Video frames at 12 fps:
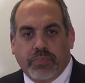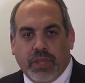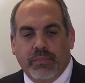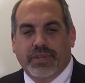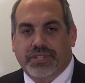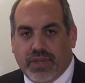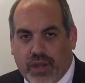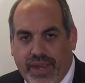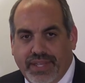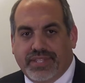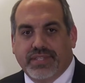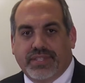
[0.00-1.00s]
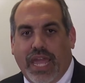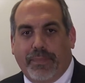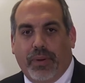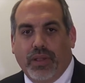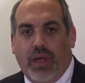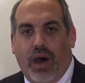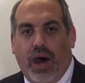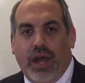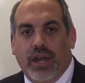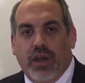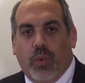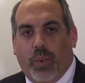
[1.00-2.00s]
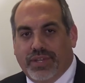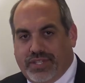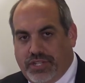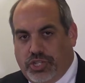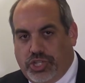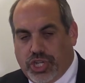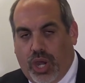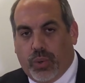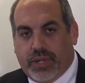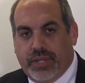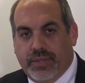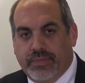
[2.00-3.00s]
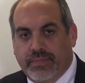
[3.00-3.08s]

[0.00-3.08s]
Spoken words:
Missouri's SAPA law was a joke.